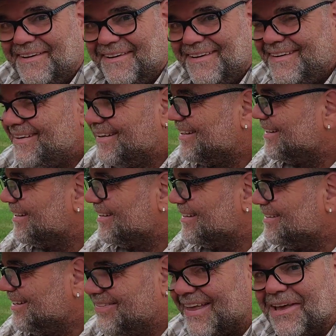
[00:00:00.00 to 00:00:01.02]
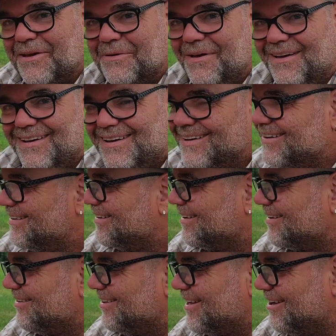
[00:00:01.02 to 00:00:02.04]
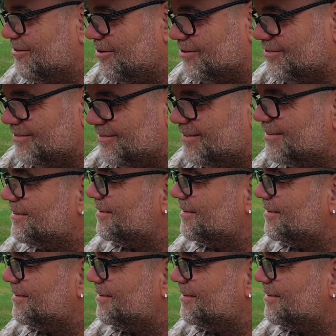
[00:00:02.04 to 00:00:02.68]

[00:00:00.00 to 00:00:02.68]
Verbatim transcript: you done now? Can I carry on?